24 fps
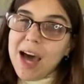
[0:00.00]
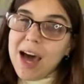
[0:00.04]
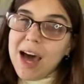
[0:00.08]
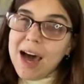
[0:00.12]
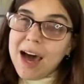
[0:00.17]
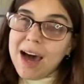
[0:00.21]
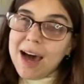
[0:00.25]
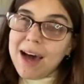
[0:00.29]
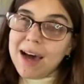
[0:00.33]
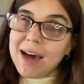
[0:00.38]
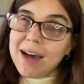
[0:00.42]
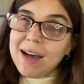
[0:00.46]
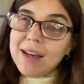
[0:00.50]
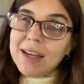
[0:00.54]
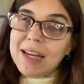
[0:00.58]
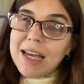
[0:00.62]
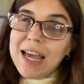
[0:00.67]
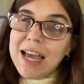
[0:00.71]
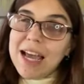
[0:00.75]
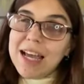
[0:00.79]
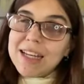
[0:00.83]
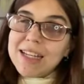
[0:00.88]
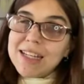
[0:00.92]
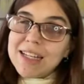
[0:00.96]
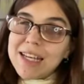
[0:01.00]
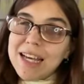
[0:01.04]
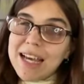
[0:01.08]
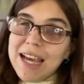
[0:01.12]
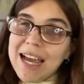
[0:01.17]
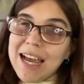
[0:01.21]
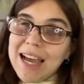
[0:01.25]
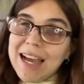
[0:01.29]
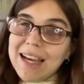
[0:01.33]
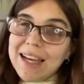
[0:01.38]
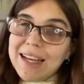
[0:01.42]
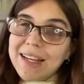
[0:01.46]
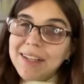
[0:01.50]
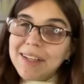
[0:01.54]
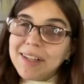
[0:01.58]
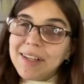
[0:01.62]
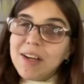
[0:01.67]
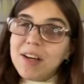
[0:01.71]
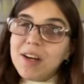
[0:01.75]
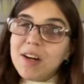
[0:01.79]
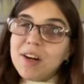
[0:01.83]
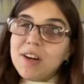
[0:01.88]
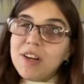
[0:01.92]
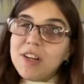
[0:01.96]
a and an
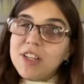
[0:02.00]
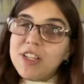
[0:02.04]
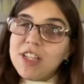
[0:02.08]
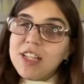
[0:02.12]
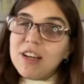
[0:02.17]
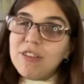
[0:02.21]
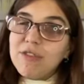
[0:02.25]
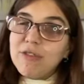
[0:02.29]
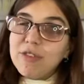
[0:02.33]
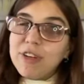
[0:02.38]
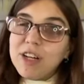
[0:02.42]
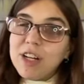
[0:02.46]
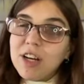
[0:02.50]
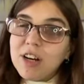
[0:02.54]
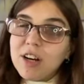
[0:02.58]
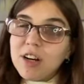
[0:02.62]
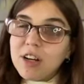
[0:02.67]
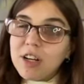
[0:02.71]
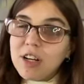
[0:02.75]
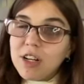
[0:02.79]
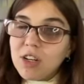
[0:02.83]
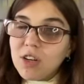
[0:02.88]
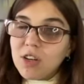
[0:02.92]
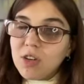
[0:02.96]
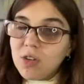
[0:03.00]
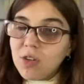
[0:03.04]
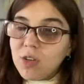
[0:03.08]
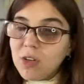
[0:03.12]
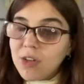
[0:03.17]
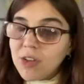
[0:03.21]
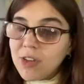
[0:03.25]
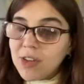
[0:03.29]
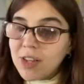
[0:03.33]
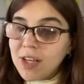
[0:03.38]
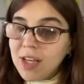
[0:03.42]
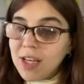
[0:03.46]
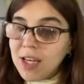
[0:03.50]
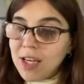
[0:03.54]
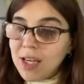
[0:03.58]
are definite articles,